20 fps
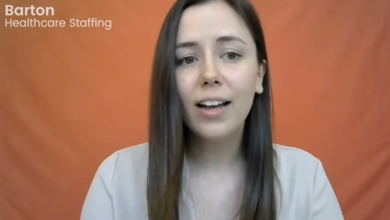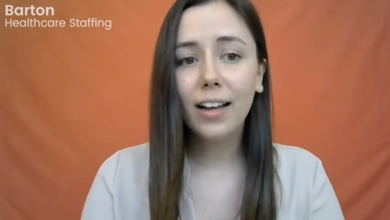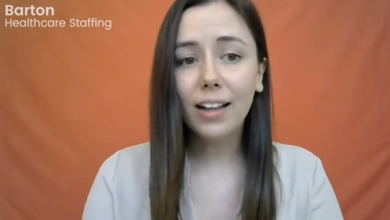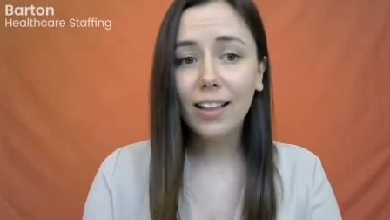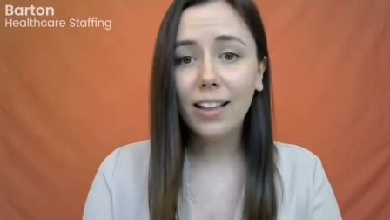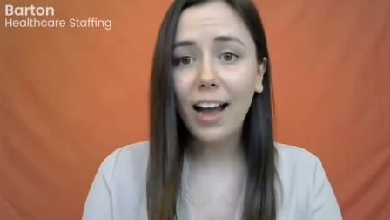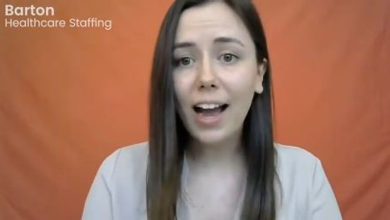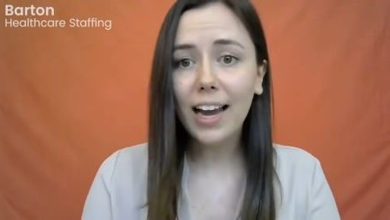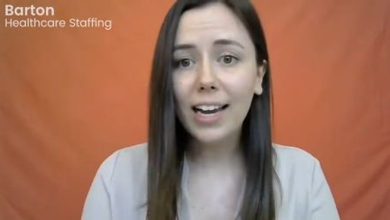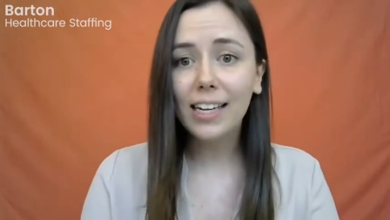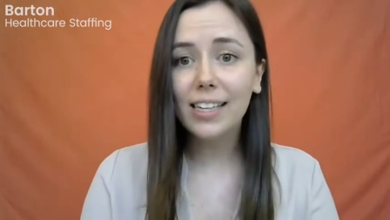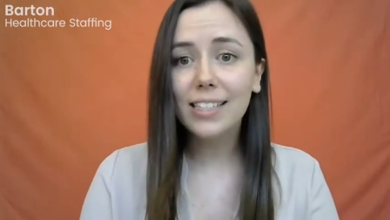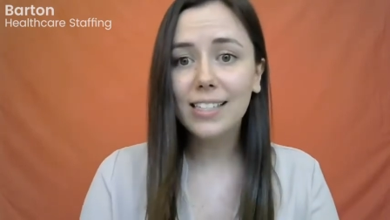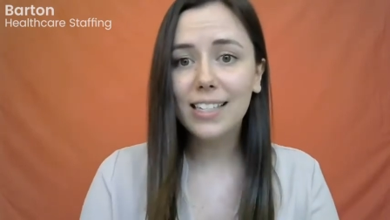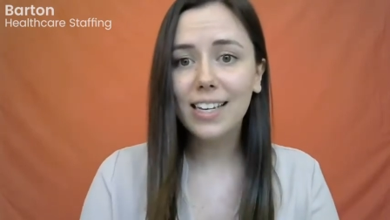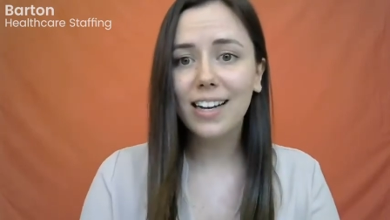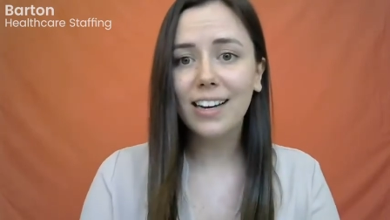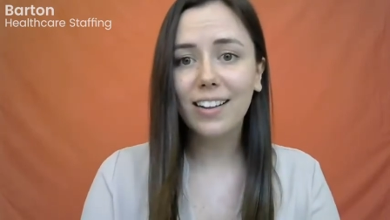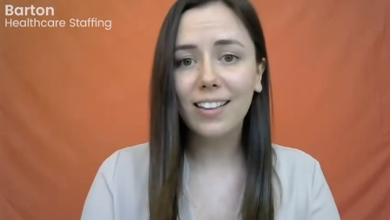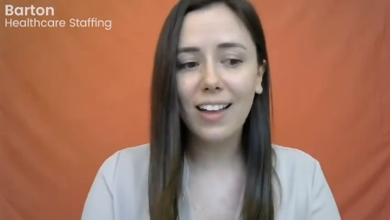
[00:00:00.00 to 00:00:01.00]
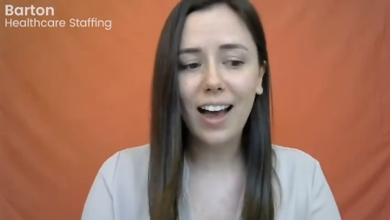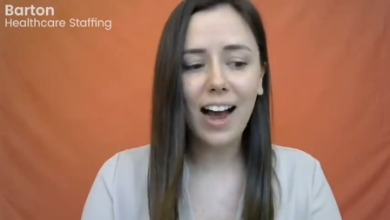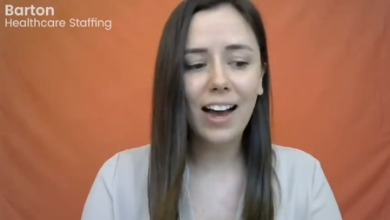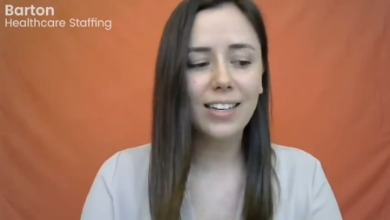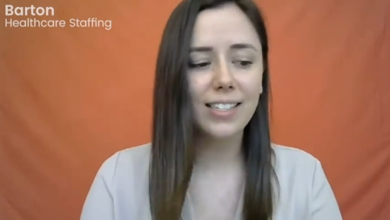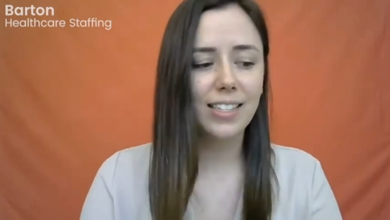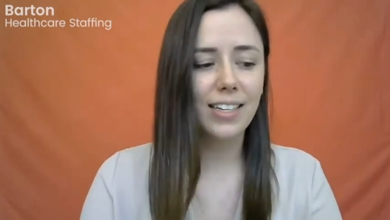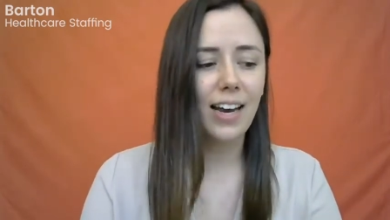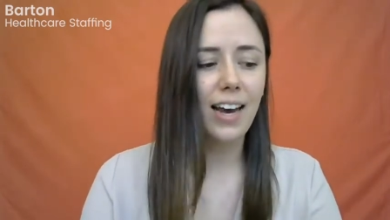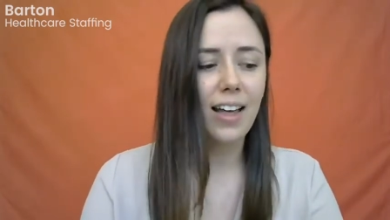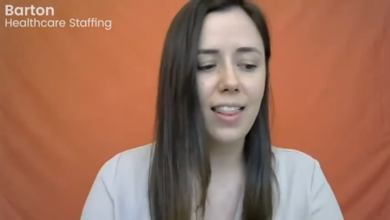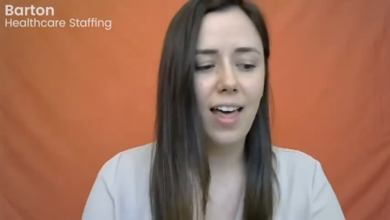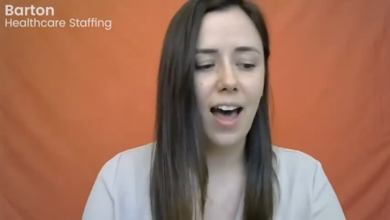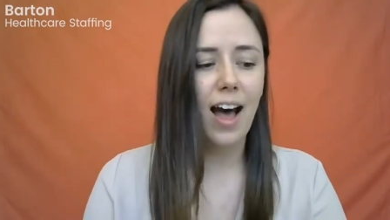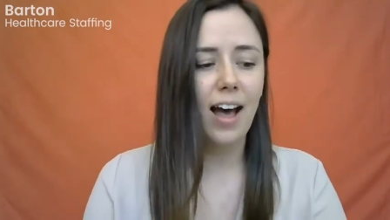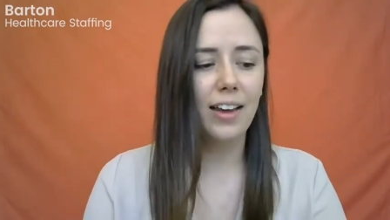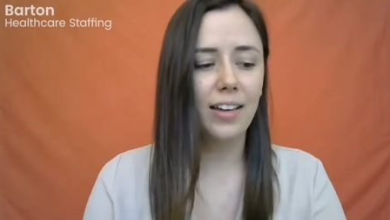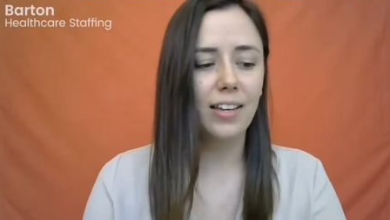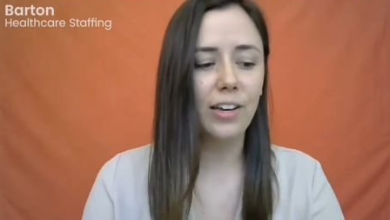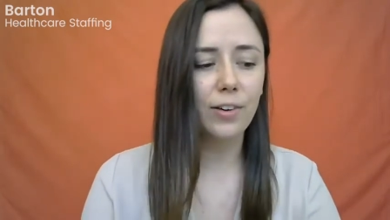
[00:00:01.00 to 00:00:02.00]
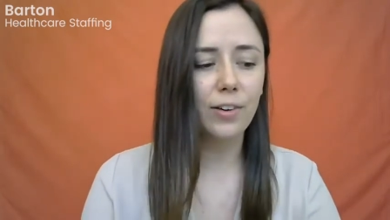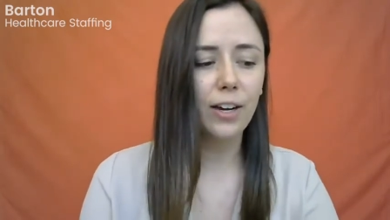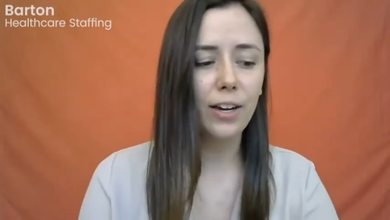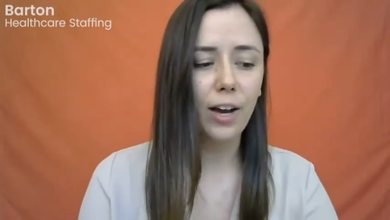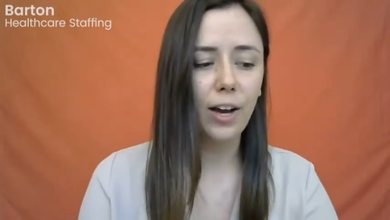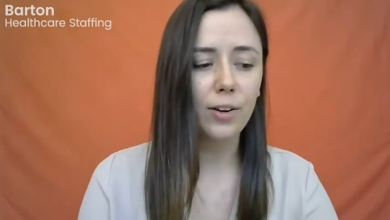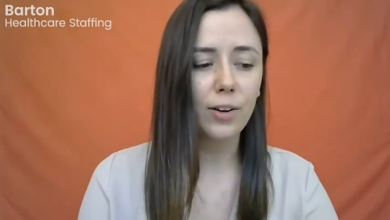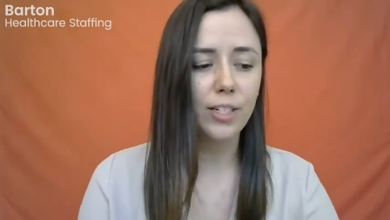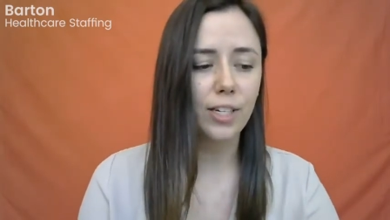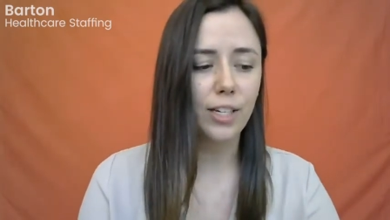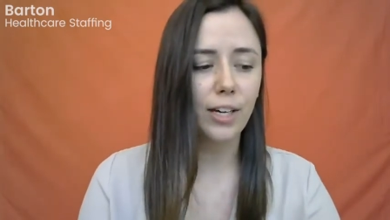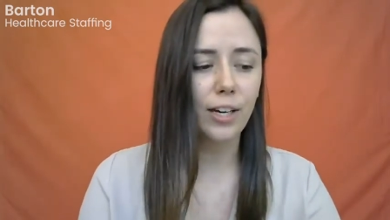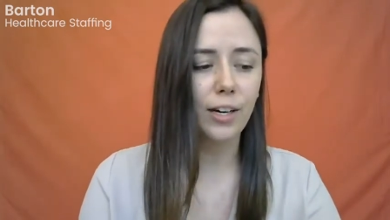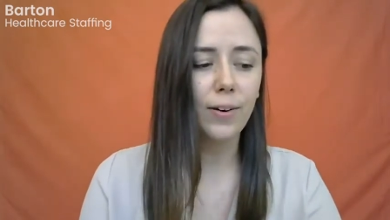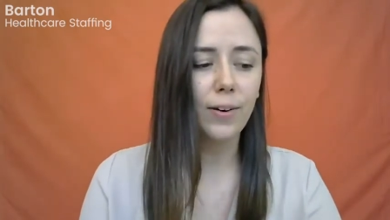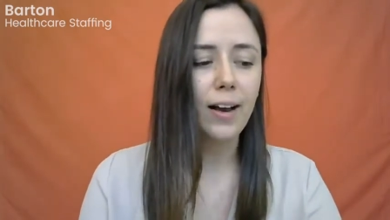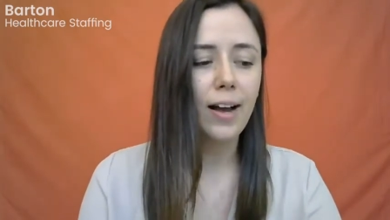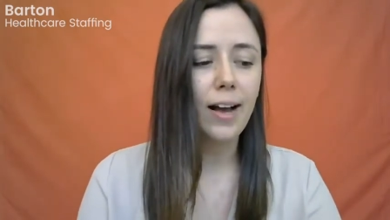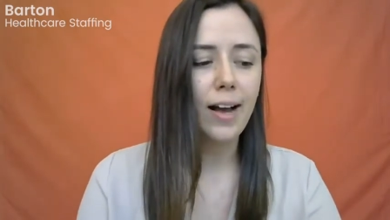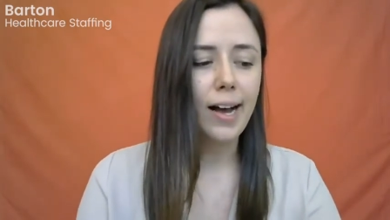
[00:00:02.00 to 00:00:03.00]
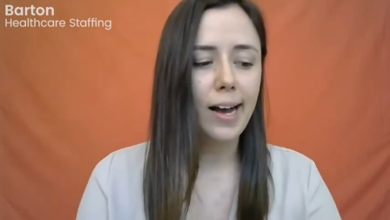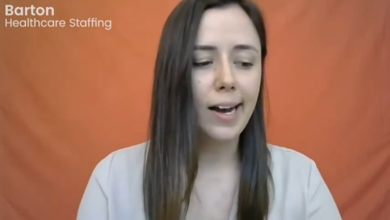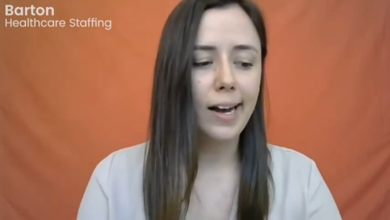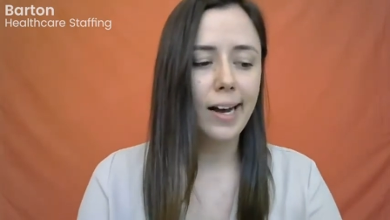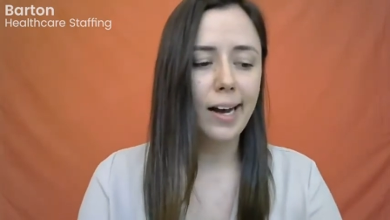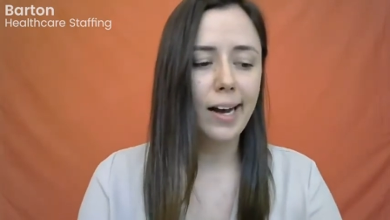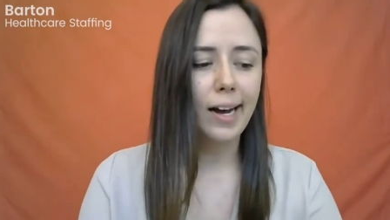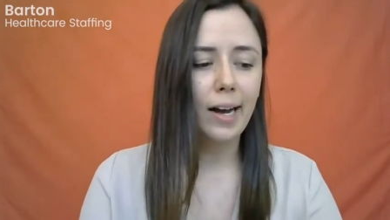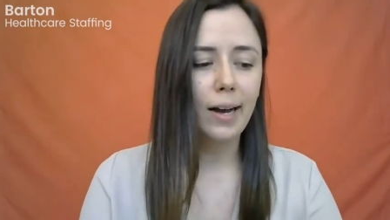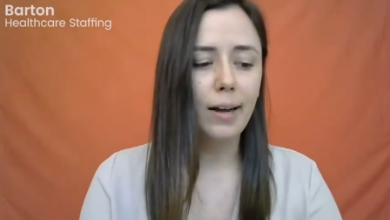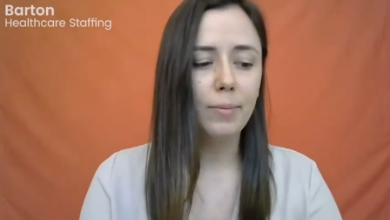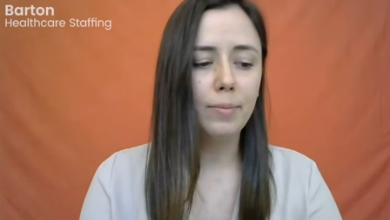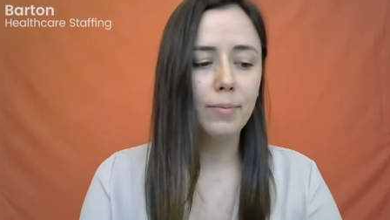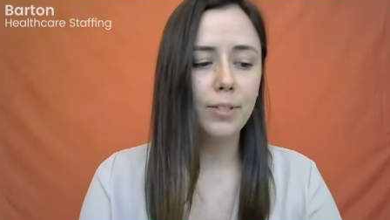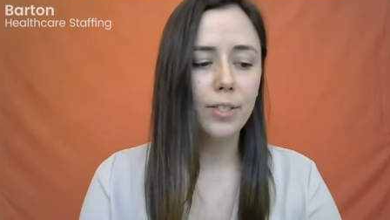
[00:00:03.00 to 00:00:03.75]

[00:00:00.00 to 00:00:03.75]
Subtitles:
clients in Alaska that you could go to.